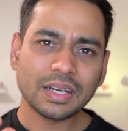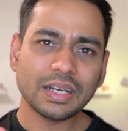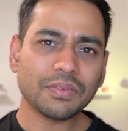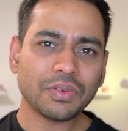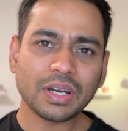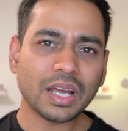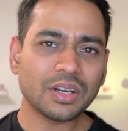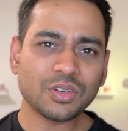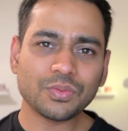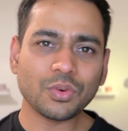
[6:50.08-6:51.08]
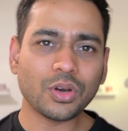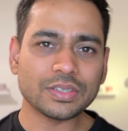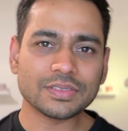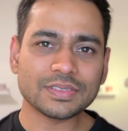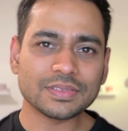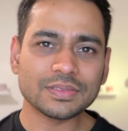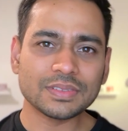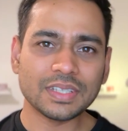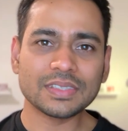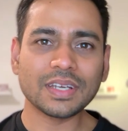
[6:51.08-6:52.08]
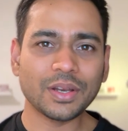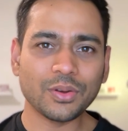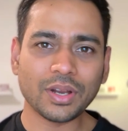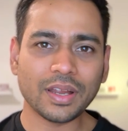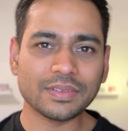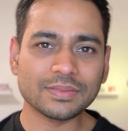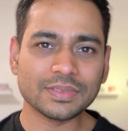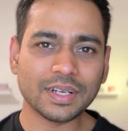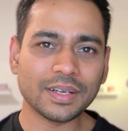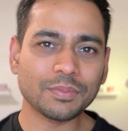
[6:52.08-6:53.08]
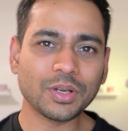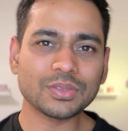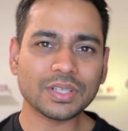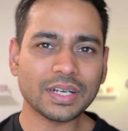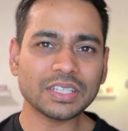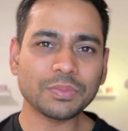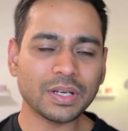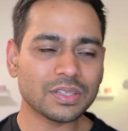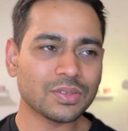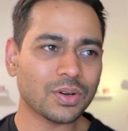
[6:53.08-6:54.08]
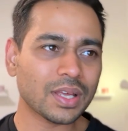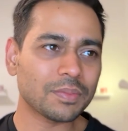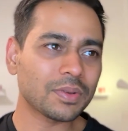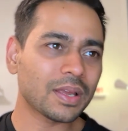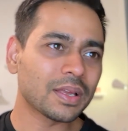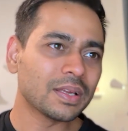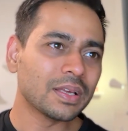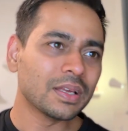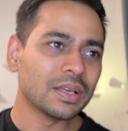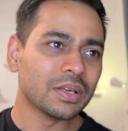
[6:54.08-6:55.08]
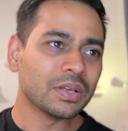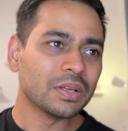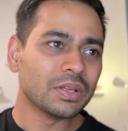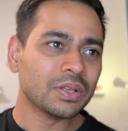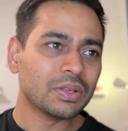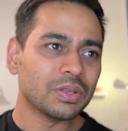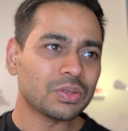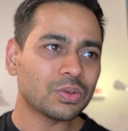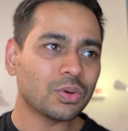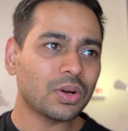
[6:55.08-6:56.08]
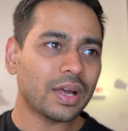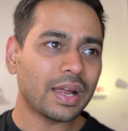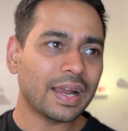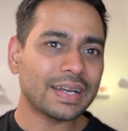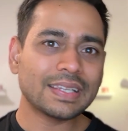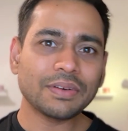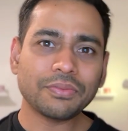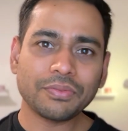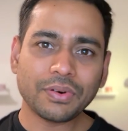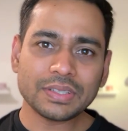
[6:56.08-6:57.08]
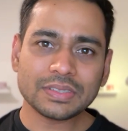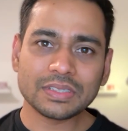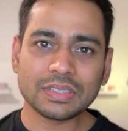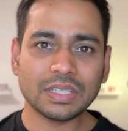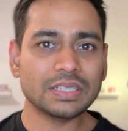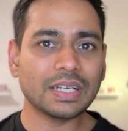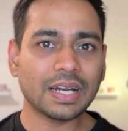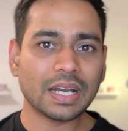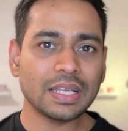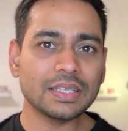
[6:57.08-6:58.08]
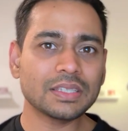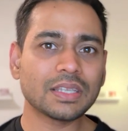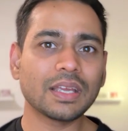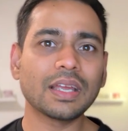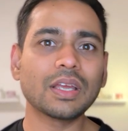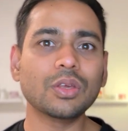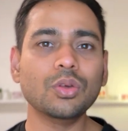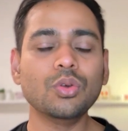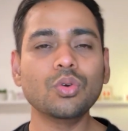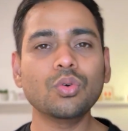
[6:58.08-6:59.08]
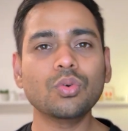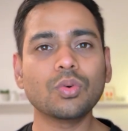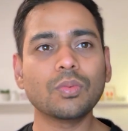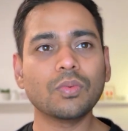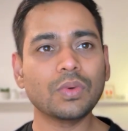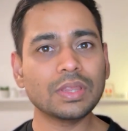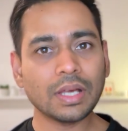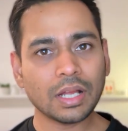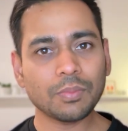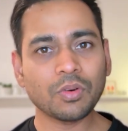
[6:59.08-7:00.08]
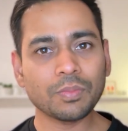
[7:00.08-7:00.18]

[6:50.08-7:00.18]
different kind of noise inside your head, right? Because the attachment is not happening. So at the first stage, at least you, with the help of